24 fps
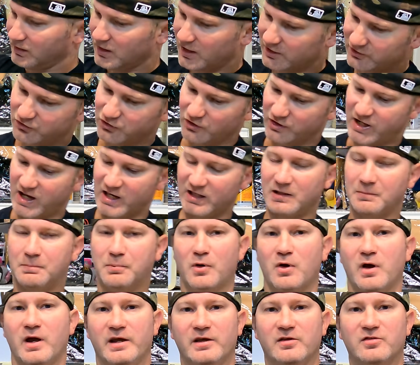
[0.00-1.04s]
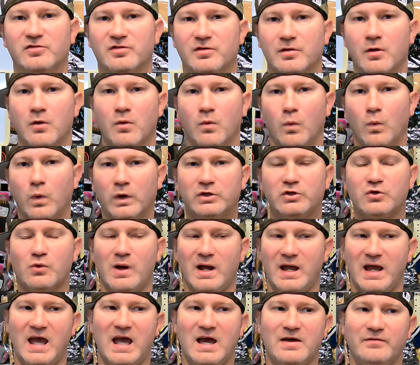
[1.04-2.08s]
let's look at the price. What do
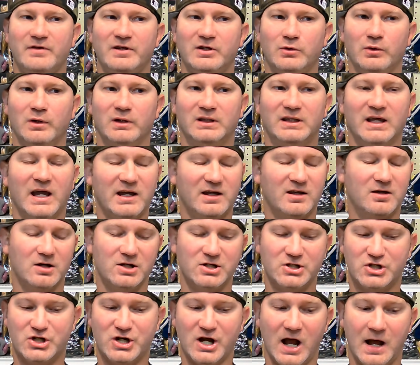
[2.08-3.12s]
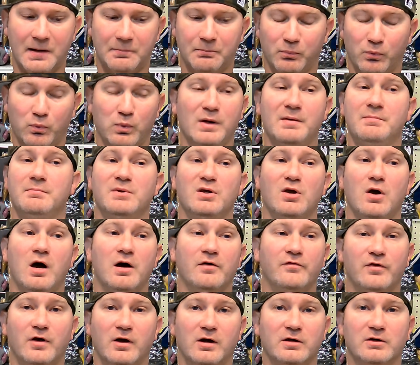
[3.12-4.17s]
I have into it? That gun shop ripped me
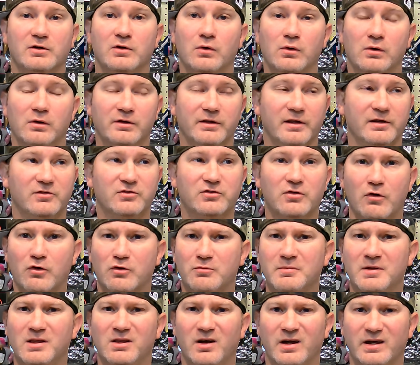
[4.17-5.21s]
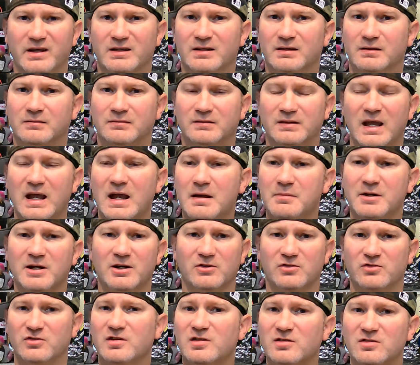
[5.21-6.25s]
off hardcore. They soaked me like damn
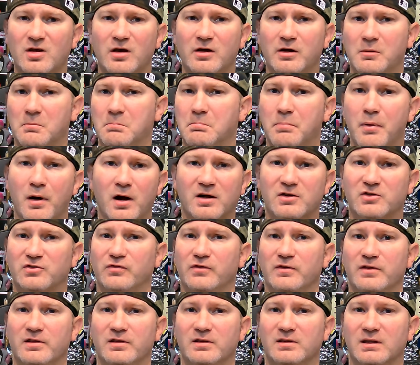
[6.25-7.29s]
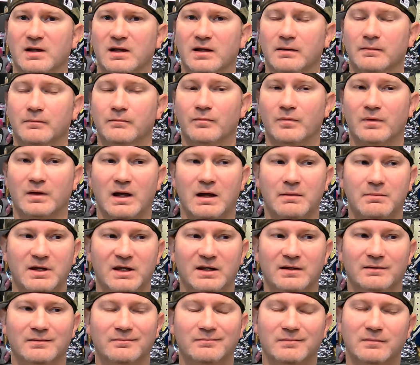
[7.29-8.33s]
near 600 bucks for the thing. I
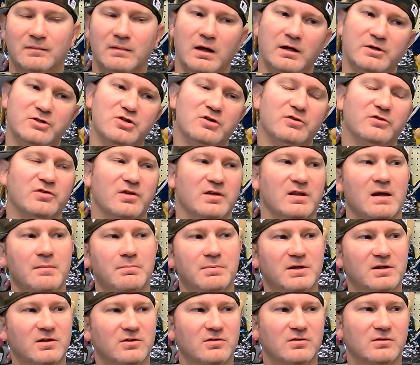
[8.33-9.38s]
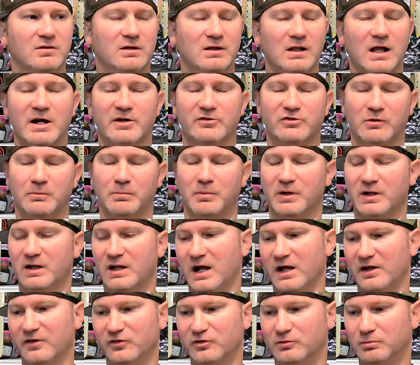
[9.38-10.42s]
mean, I shouldn't say that because Glocks are pretty
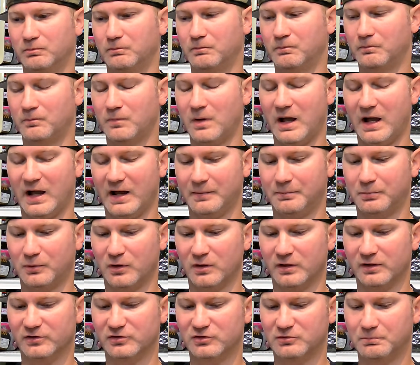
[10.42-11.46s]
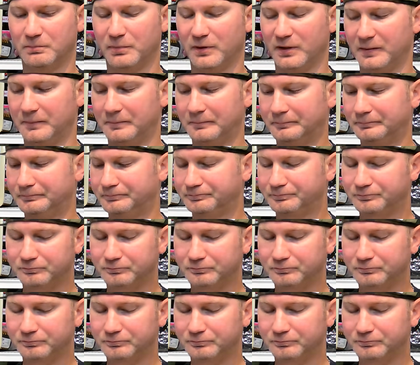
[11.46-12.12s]
high high price, but